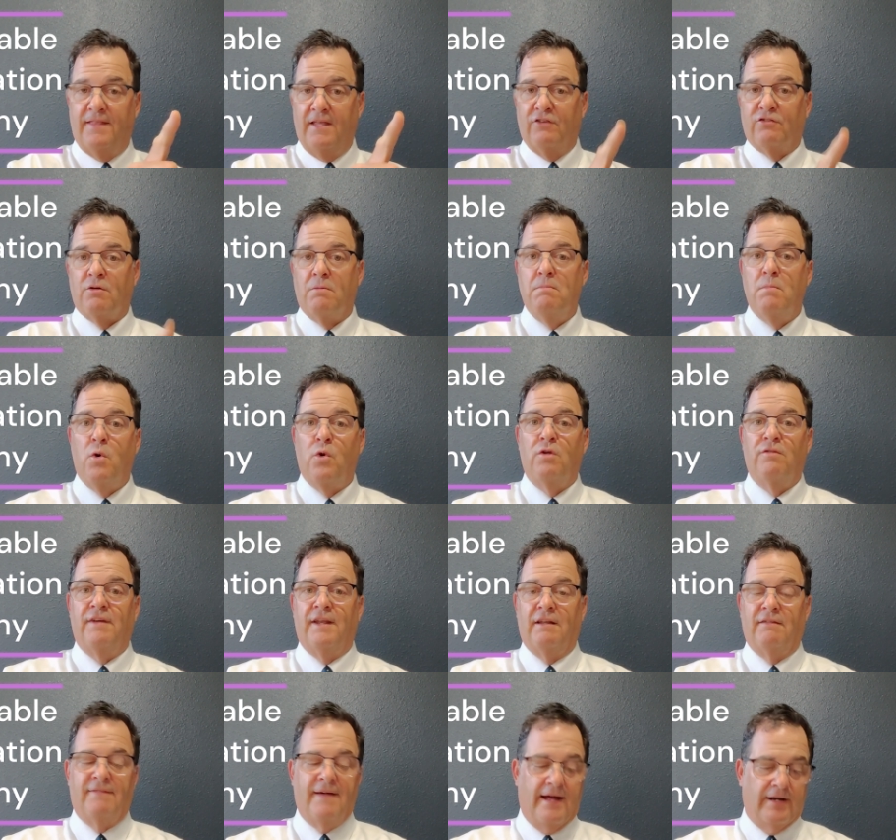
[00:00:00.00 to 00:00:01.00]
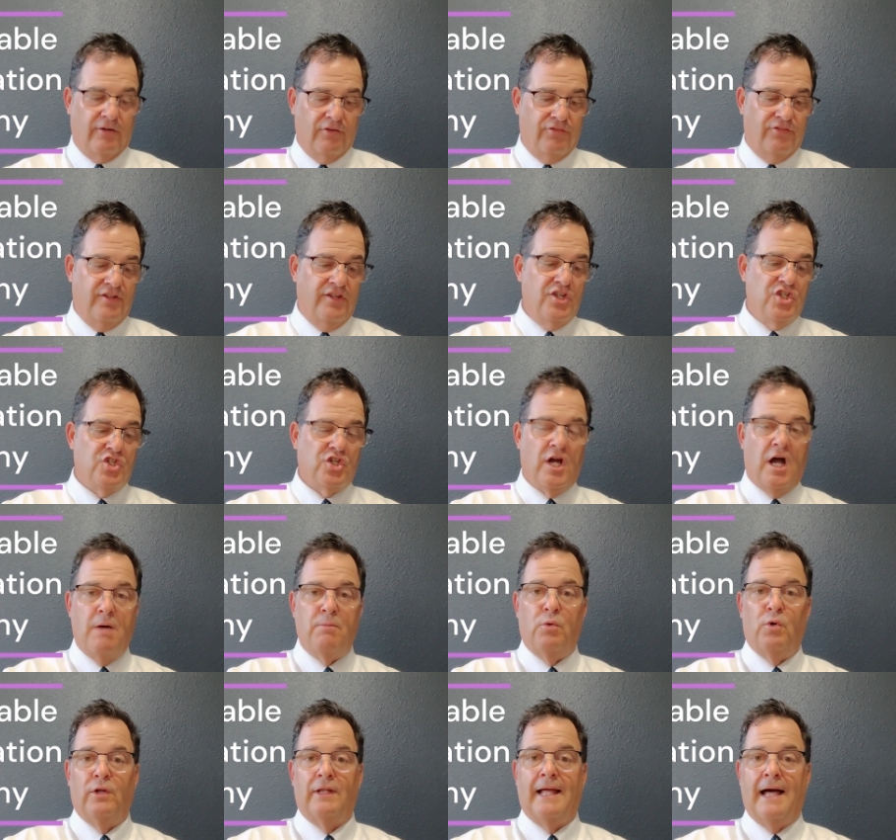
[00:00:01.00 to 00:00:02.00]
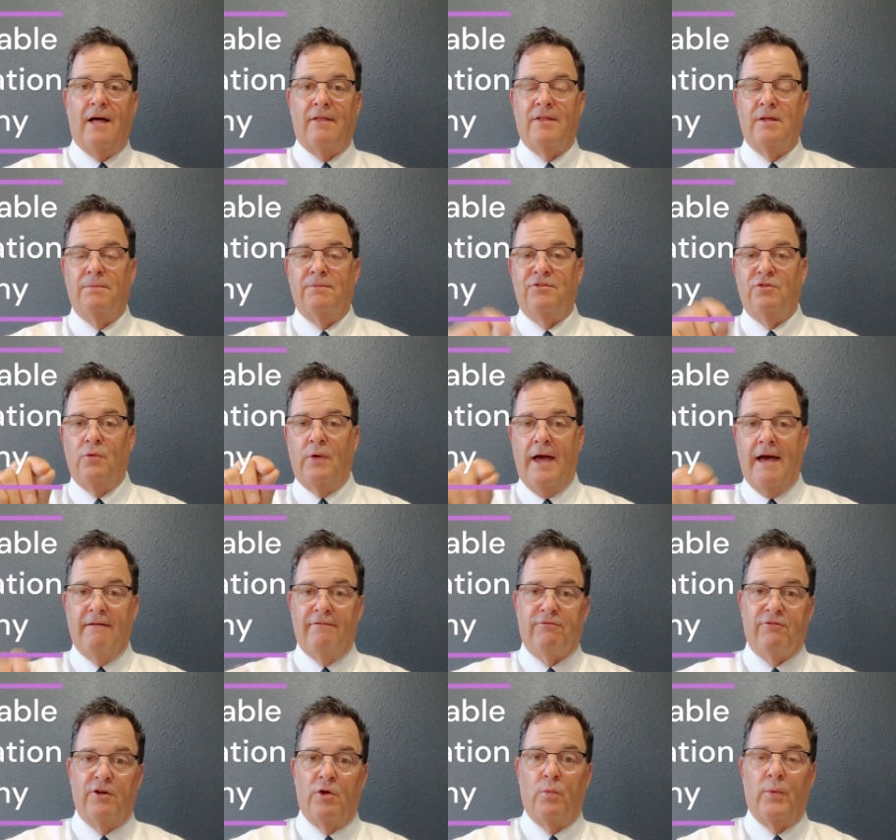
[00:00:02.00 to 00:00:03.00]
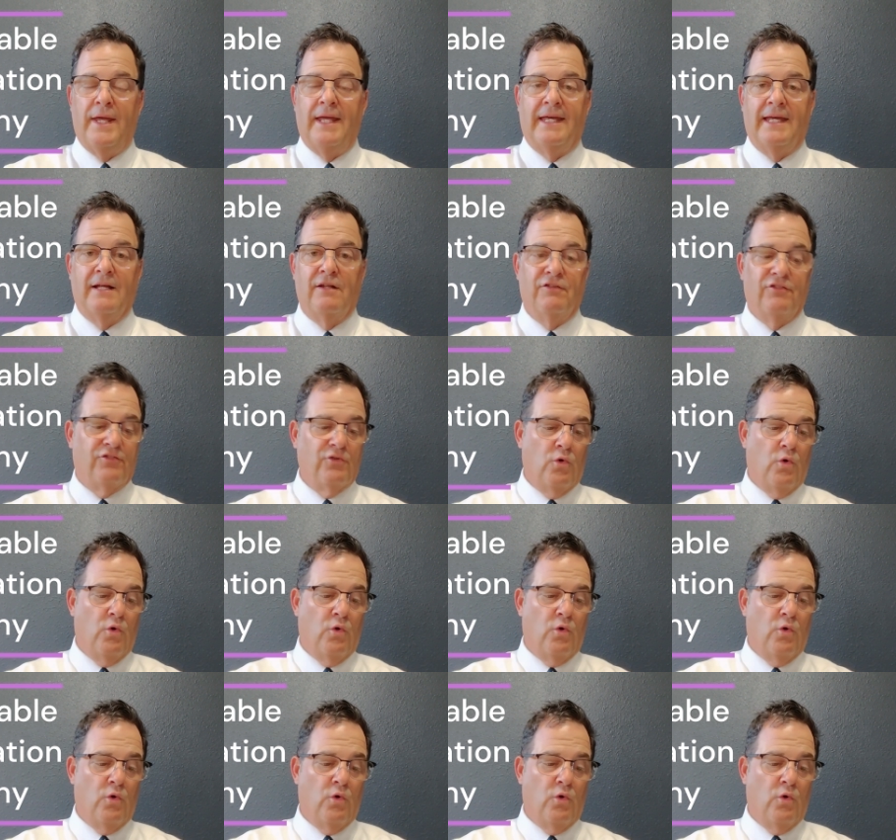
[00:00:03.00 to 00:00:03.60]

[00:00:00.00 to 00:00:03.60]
These are motivating factors. This job will allow them to have free weekends